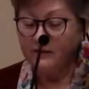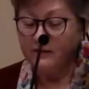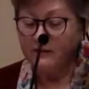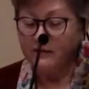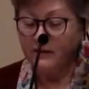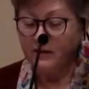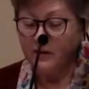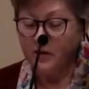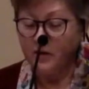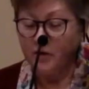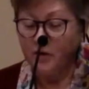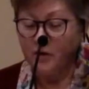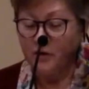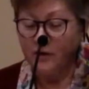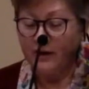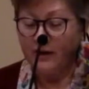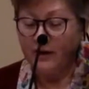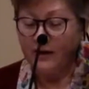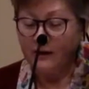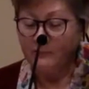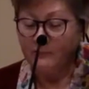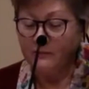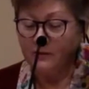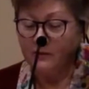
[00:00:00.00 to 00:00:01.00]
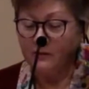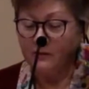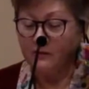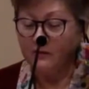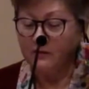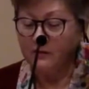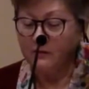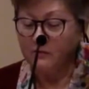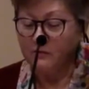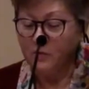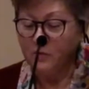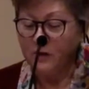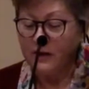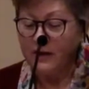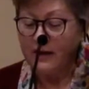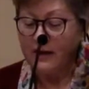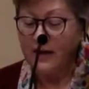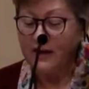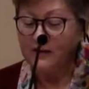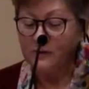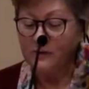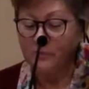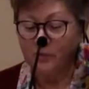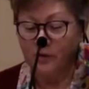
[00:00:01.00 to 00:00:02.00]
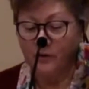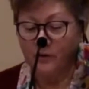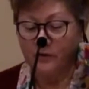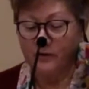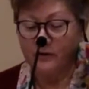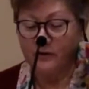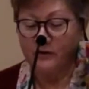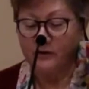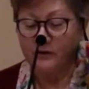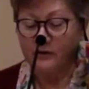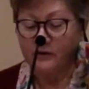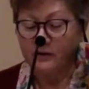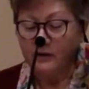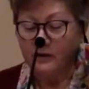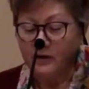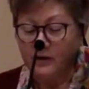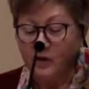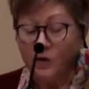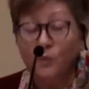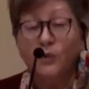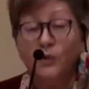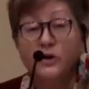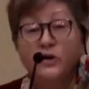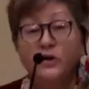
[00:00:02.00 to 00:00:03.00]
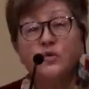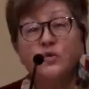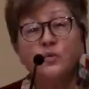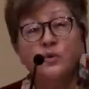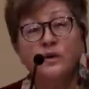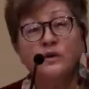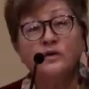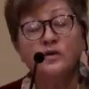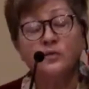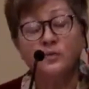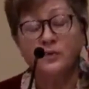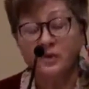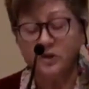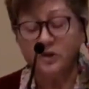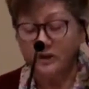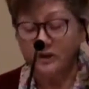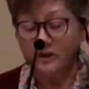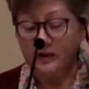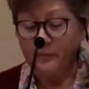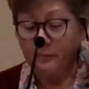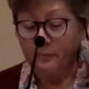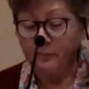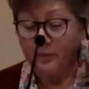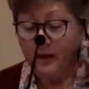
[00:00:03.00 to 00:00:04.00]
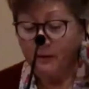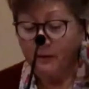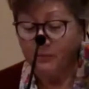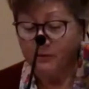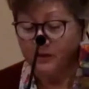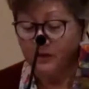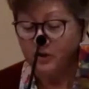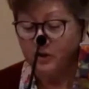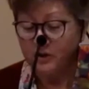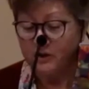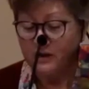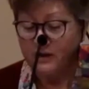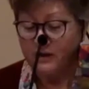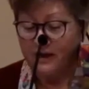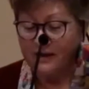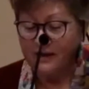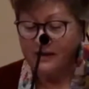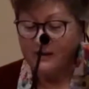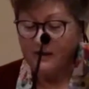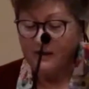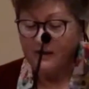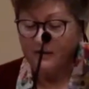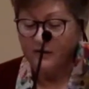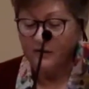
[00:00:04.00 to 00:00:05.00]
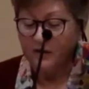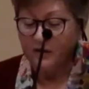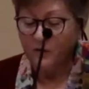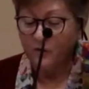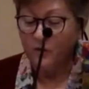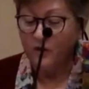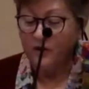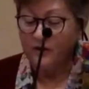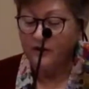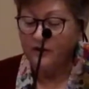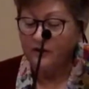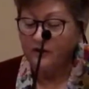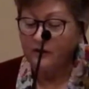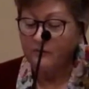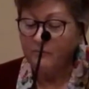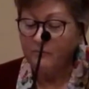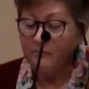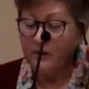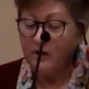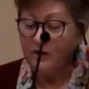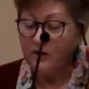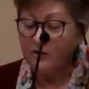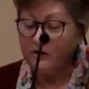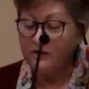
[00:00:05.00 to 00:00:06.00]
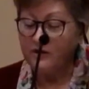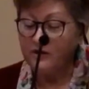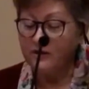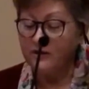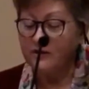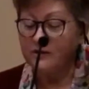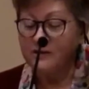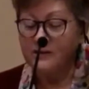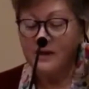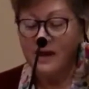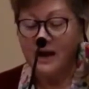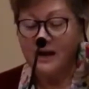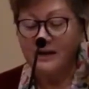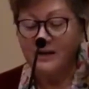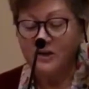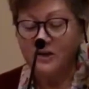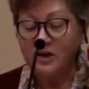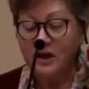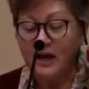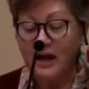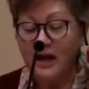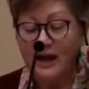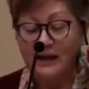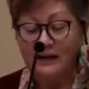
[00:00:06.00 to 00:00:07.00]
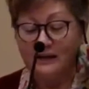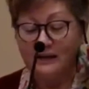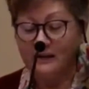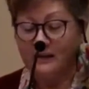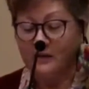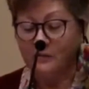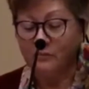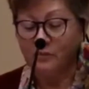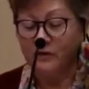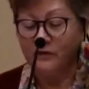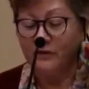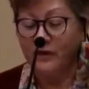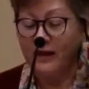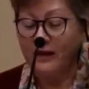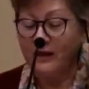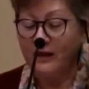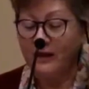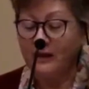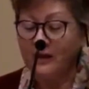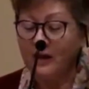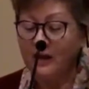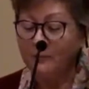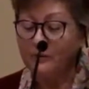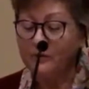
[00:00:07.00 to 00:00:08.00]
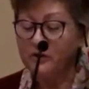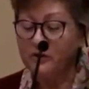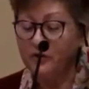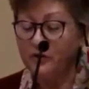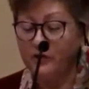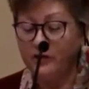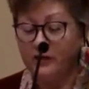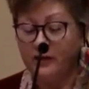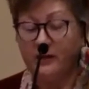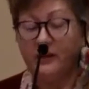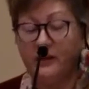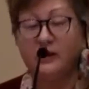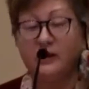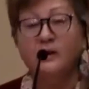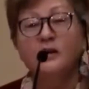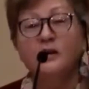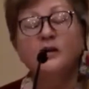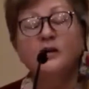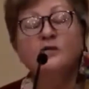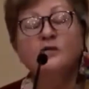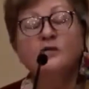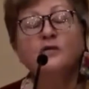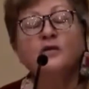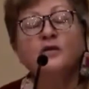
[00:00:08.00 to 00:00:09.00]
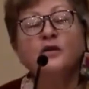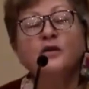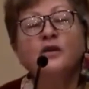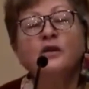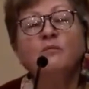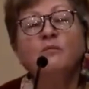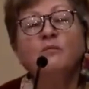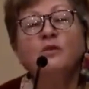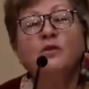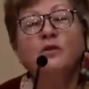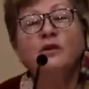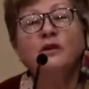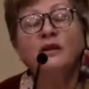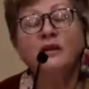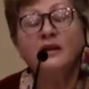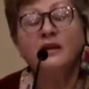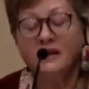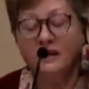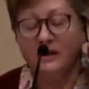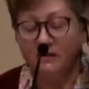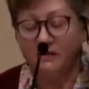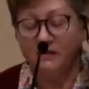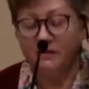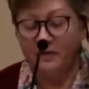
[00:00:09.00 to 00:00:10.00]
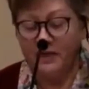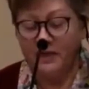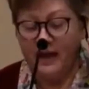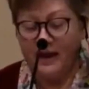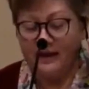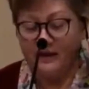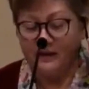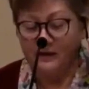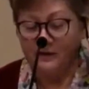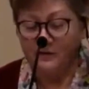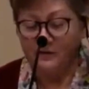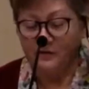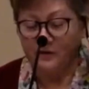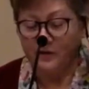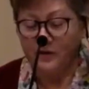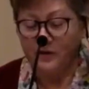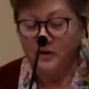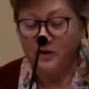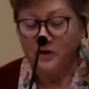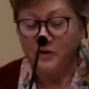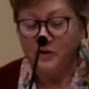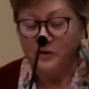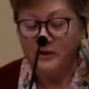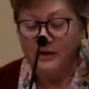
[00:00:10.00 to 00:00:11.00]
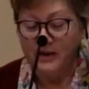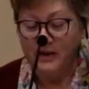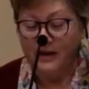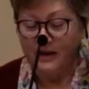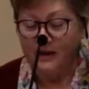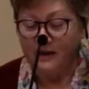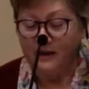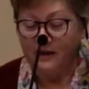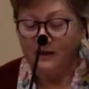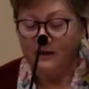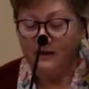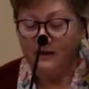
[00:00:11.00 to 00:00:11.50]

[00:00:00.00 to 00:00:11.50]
in your gray hymnal, Morning Has Broken, which was originally published in 1931 and composed in the Scottish island, providing an opportunity for the community to give thanks for a new day.